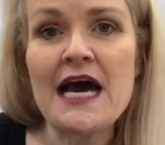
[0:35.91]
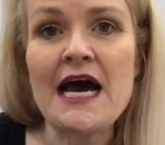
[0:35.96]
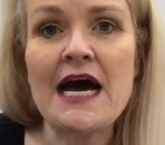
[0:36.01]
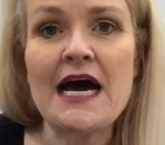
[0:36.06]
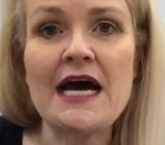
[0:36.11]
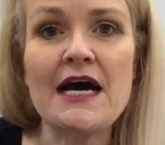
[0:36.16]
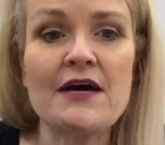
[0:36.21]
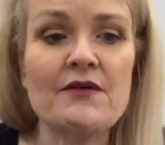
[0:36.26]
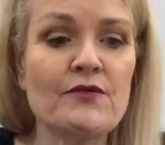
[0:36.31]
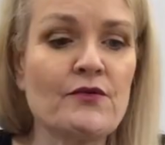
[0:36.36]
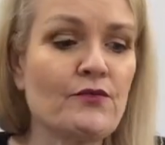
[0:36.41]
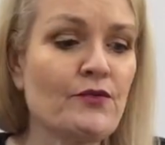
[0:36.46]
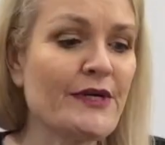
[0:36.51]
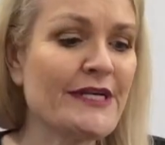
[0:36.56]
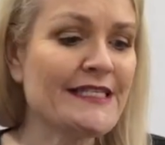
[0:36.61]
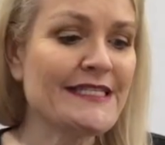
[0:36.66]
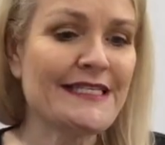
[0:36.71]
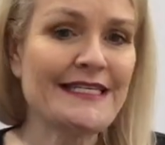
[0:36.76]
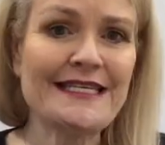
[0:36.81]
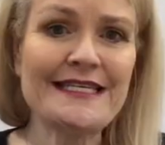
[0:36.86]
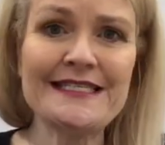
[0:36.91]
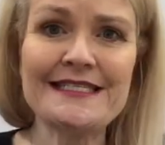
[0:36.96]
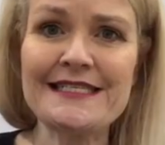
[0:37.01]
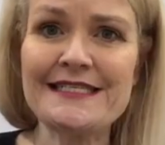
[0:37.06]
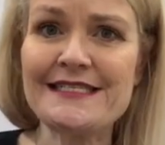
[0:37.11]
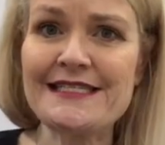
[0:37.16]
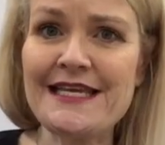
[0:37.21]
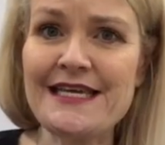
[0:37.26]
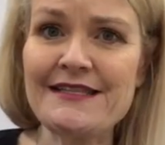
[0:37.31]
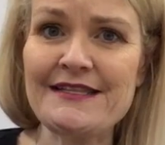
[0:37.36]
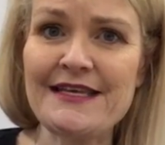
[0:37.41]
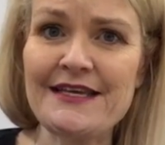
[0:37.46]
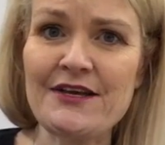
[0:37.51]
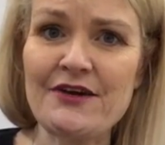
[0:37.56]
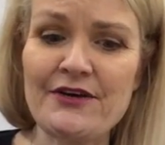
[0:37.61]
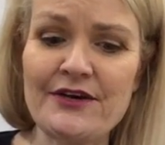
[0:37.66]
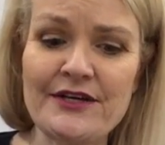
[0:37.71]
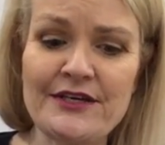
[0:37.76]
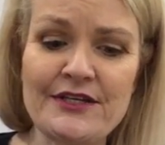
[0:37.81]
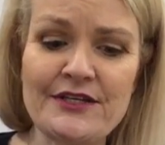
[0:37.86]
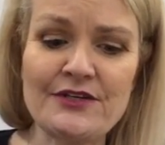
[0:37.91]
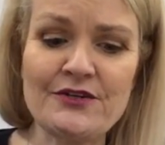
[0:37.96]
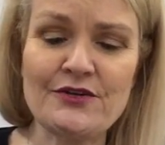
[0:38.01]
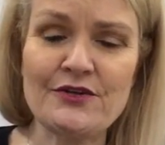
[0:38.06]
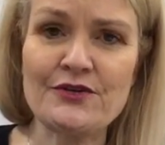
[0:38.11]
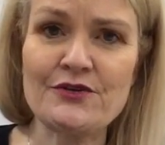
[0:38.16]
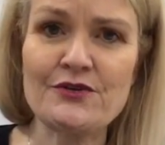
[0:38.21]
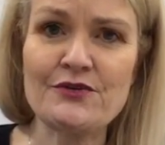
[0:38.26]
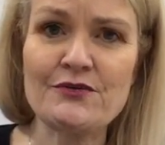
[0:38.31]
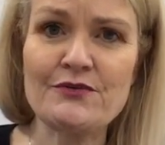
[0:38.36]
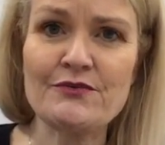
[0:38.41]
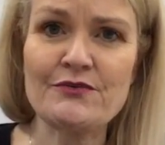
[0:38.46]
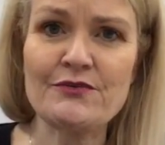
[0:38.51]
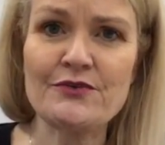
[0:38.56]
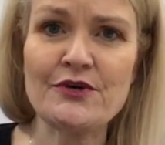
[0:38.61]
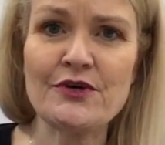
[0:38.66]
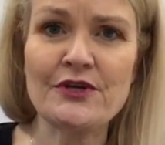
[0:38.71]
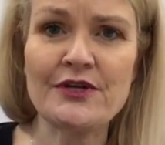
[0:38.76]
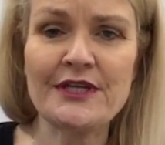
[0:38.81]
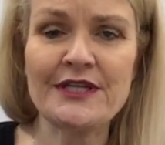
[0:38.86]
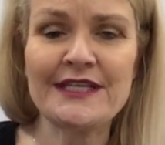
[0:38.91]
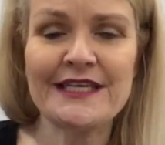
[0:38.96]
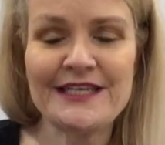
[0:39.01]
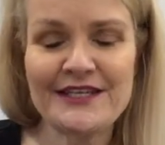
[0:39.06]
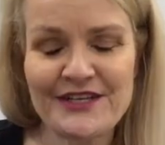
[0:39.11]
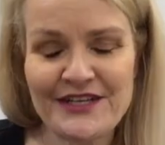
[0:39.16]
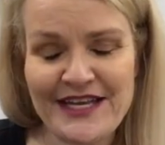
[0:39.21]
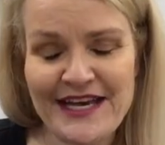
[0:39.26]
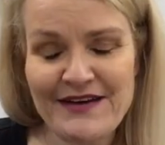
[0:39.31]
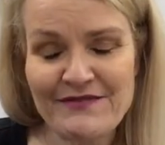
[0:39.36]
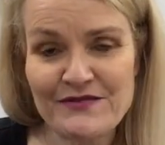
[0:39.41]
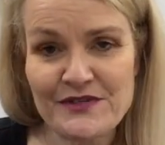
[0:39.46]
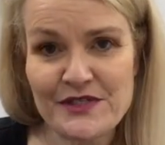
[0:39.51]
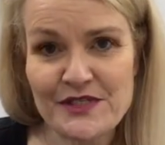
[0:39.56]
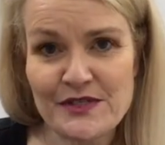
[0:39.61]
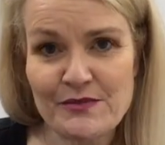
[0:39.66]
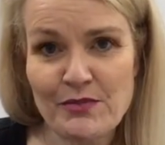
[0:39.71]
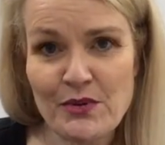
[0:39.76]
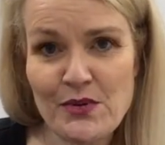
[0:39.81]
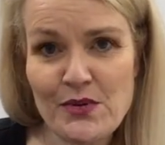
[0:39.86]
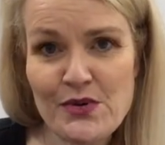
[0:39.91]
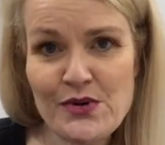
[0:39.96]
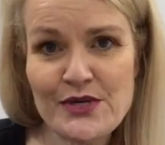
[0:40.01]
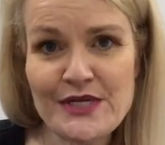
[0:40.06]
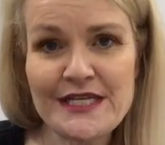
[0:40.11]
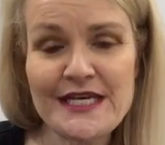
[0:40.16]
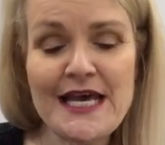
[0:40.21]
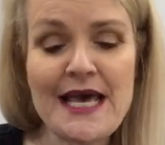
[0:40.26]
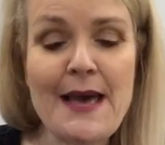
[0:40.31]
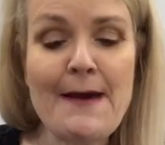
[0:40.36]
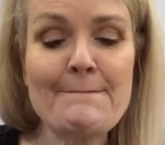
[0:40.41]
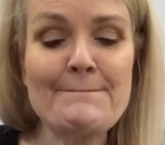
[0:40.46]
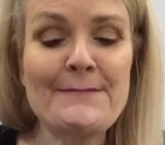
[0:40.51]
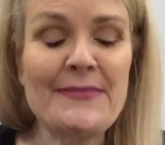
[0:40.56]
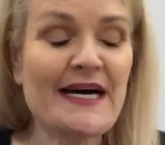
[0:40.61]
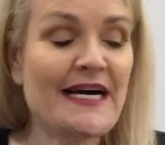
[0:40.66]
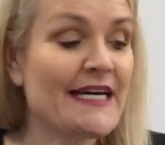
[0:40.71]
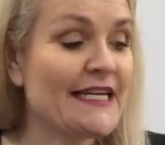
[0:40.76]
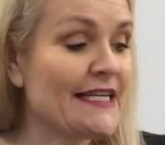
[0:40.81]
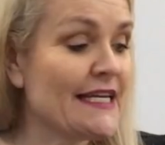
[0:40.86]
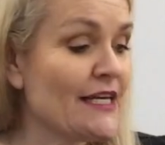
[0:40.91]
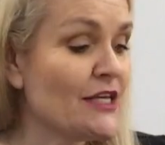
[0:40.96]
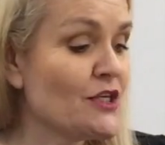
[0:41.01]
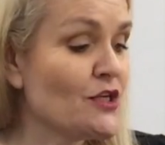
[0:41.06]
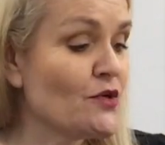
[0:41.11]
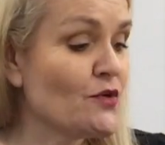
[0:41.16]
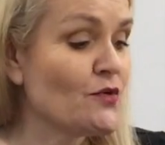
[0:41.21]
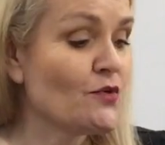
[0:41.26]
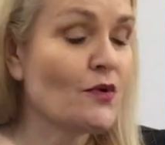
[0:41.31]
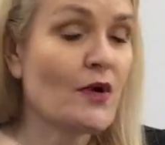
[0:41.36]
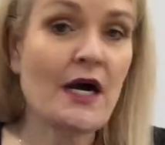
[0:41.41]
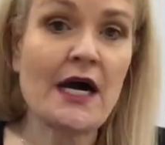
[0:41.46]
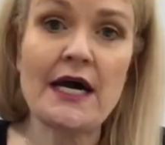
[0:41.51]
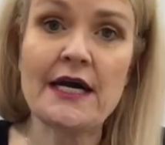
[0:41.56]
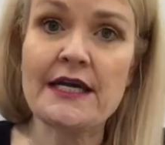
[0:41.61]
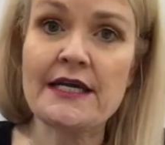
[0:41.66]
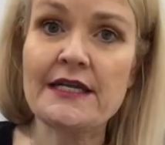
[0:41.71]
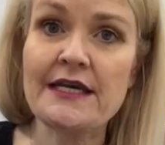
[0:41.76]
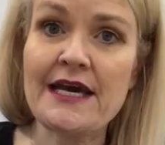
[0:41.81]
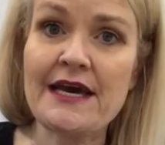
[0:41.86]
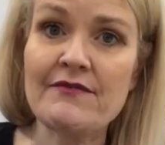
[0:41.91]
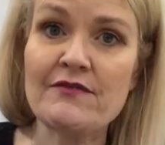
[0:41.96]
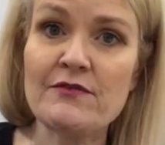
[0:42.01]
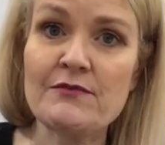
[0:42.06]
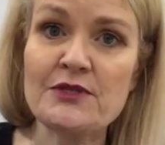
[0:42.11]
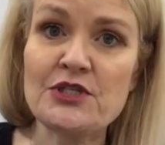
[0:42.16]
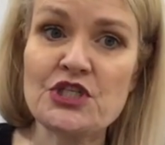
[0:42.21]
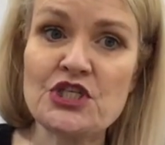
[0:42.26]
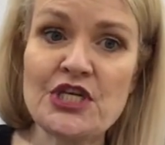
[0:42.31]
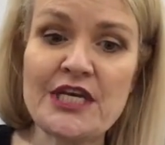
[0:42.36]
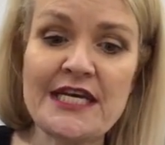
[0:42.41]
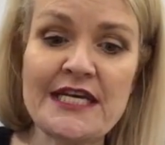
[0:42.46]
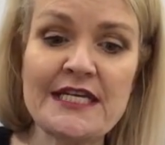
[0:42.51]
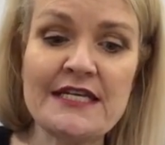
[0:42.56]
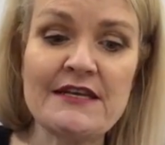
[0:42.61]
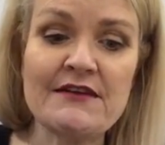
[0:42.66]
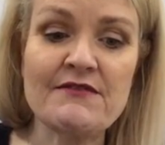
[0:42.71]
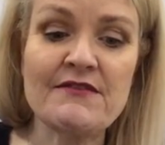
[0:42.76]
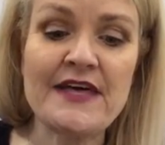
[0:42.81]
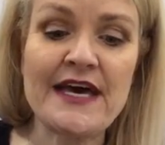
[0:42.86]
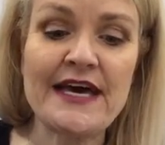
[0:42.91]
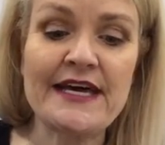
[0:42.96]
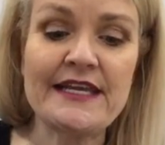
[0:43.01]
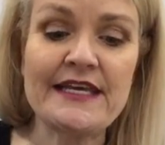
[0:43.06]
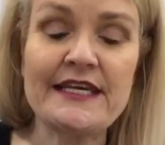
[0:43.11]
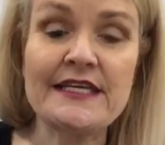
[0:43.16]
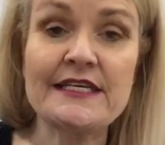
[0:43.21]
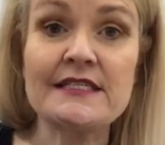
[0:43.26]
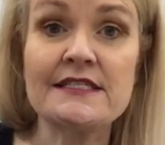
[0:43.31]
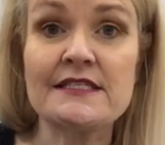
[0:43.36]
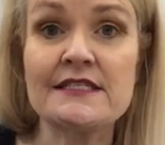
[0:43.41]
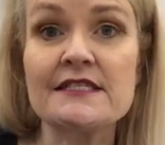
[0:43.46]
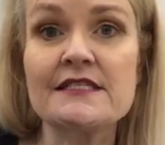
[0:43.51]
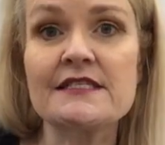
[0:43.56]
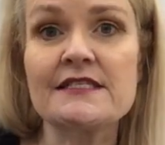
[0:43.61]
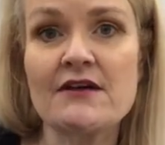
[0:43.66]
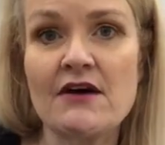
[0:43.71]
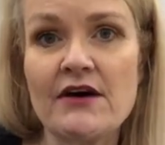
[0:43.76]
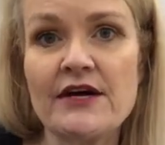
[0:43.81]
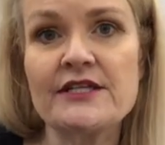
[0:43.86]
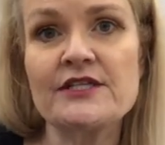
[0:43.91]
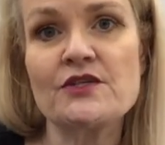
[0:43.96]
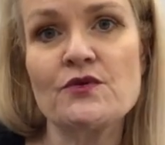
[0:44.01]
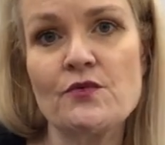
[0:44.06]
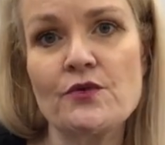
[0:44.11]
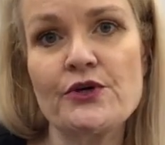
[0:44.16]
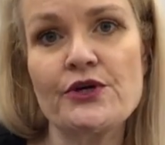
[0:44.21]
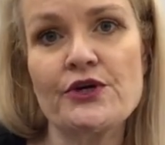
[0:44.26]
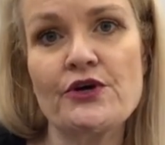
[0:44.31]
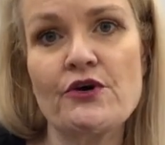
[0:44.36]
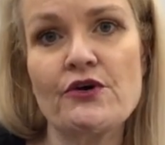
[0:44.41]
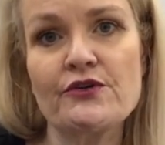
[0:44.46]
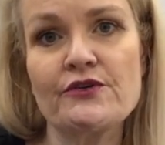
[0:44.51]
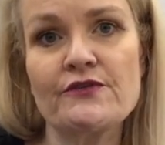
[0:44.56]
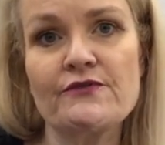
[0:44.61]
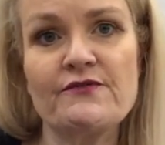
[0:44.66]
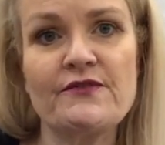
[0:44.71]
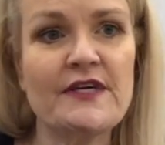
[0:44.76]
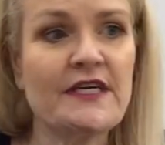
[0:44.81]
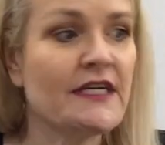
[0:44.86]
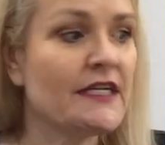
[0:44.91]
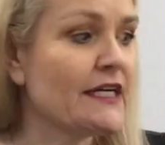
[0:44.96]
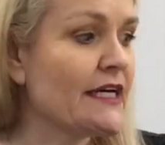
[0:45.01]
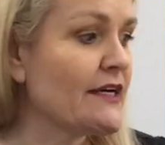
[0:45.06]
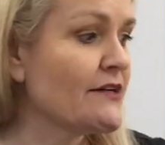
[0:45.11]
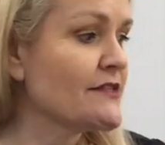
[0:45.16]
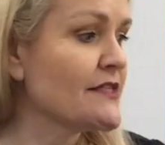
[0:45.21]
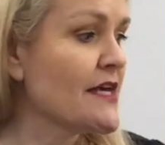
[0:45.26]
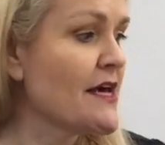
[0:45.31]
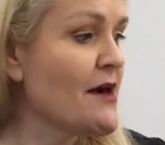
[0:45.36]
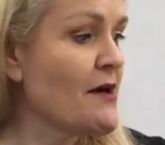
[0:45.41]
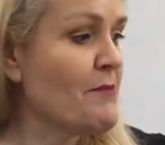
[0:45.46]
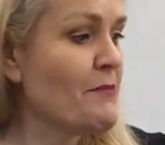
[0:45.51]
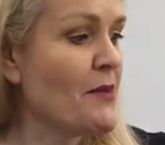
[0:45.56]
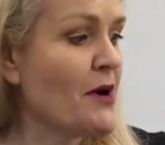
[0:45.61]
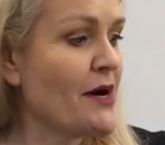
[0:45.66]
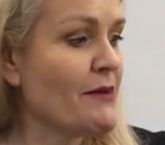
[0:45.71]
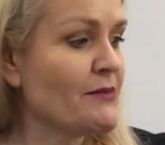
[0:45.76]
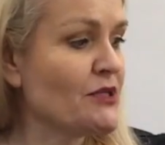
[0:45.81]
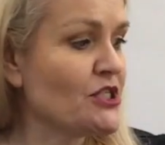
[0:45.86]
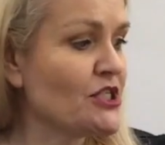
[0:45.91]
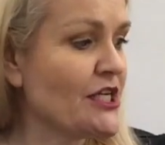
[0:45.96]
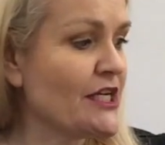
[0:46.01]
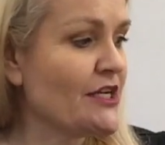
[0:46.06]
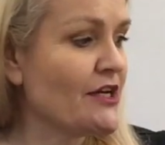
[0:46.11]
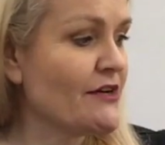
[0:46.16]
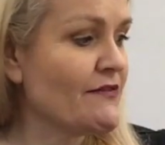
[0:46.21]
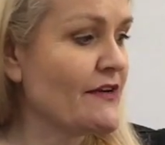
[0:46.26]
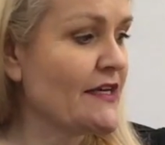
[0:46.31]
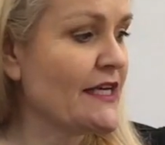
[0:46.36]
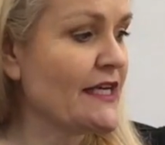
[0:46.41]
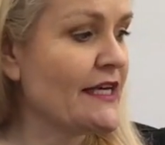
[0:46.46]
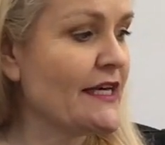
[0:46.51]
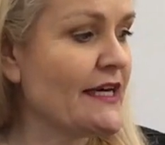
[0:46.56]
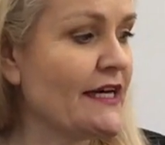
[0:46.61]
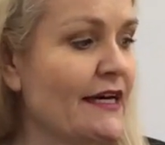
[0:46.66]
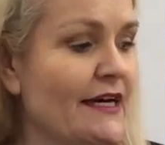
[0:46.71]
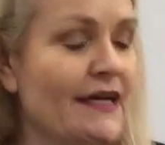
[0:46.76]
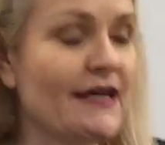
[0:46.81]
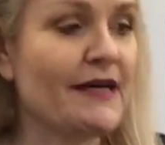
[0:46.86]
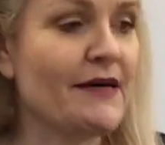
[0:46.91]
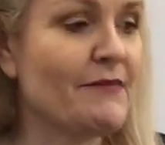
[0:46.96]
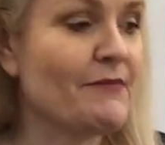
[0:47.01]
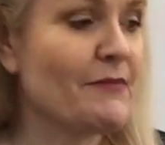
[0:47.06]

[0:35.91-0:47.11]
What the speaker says: The reason is that they're going, not only are you going to have the support, but you are going to have a machine that is designed to work on the fingernails. My machine over here